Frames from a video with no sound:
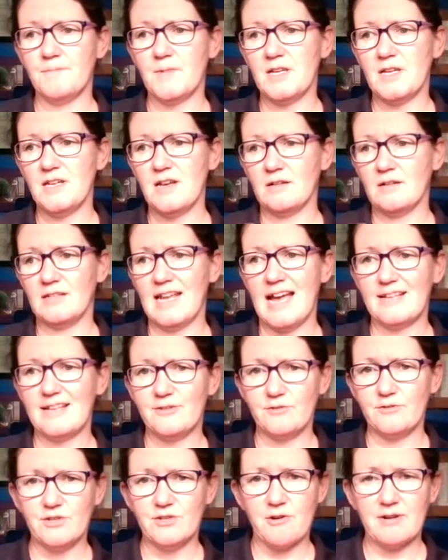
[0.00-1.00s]
young lad
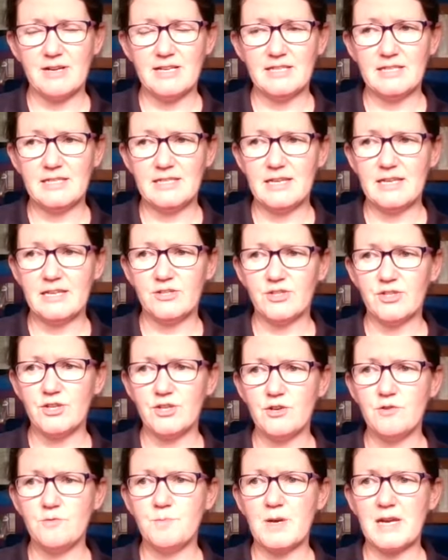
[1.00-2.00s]
who's going into year
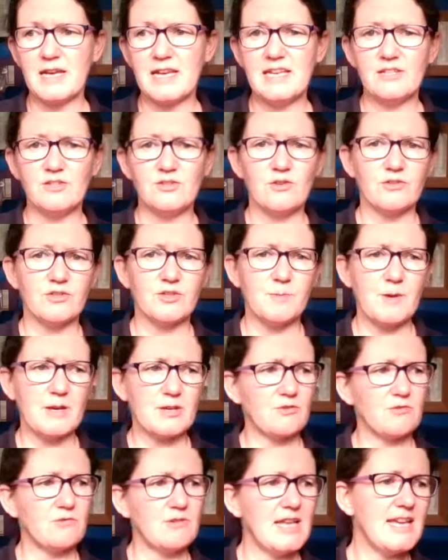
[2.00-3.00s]
2, but he's got
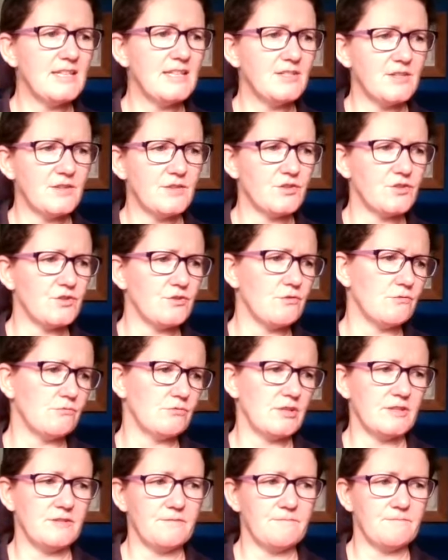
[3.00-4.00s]
special needs that the school
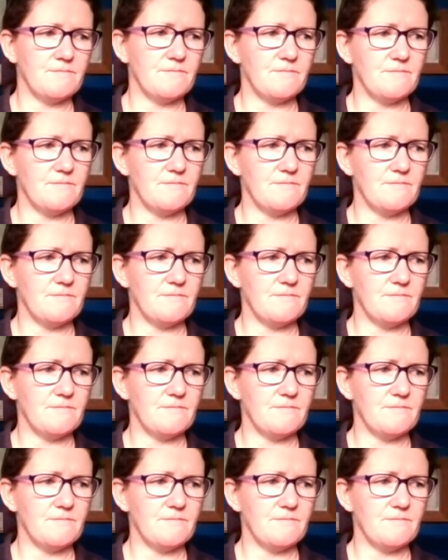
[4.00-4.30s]
hasn't